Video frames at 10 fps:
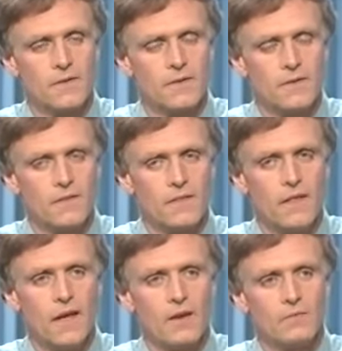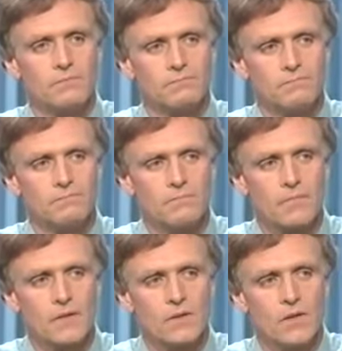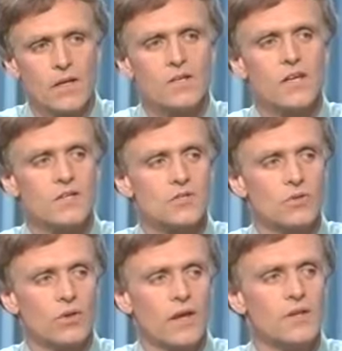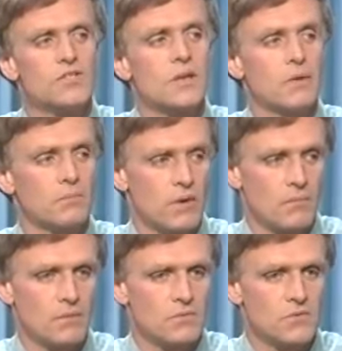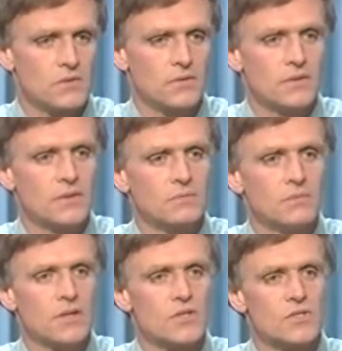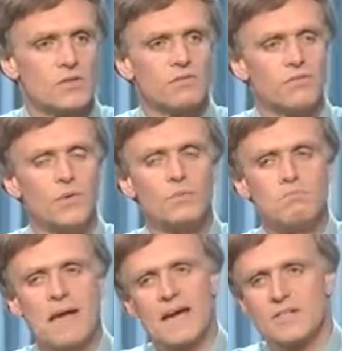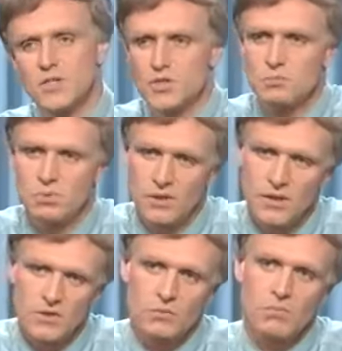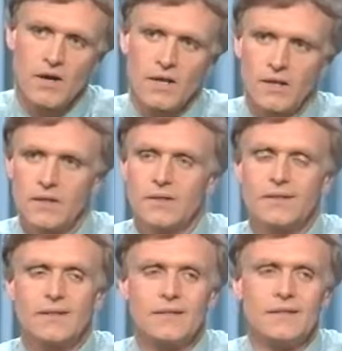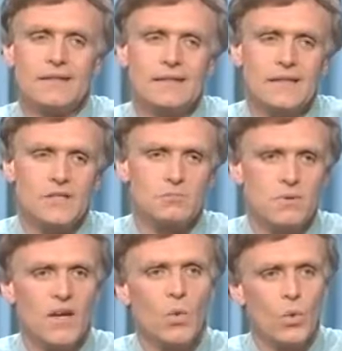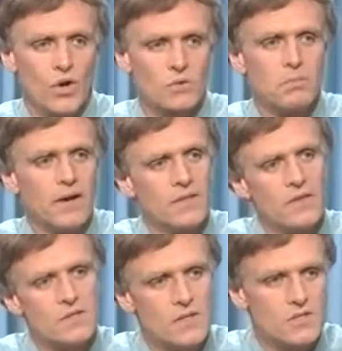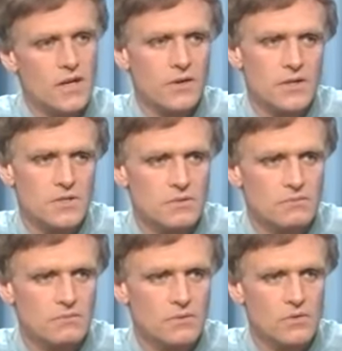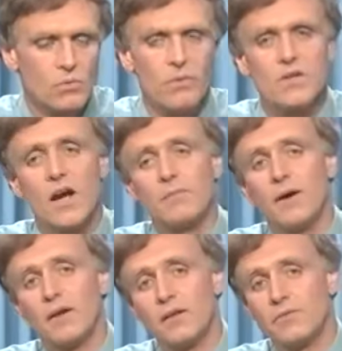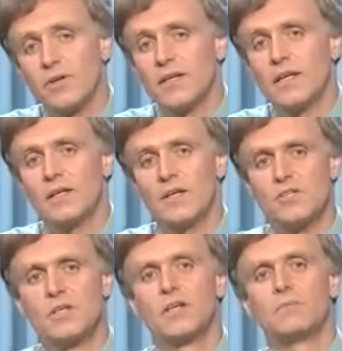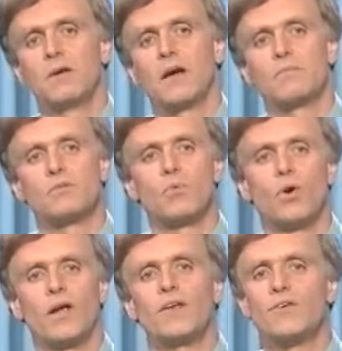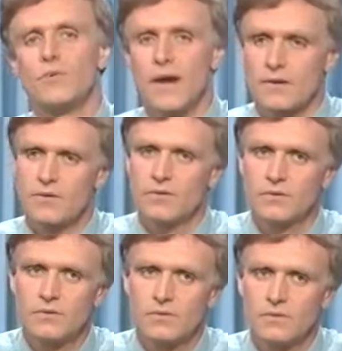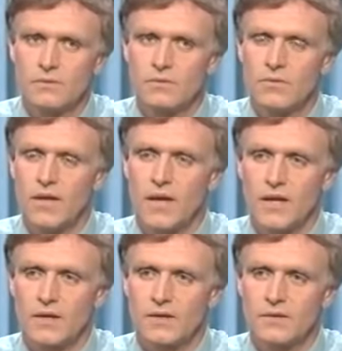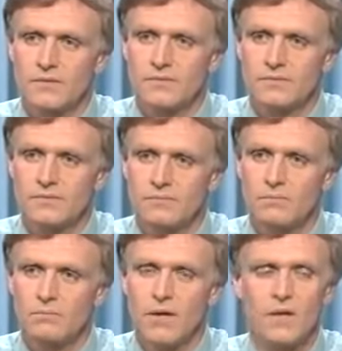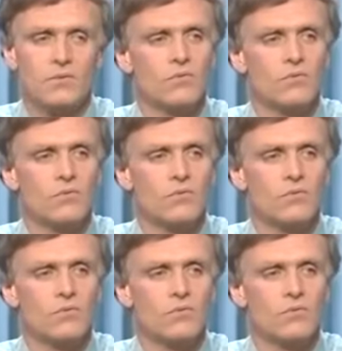changes than intestinal and stomach problems, because the food mass that you're putting in your body is being worked by these areas. When we talk about liver and kidneys, it becomes a more indirect thing,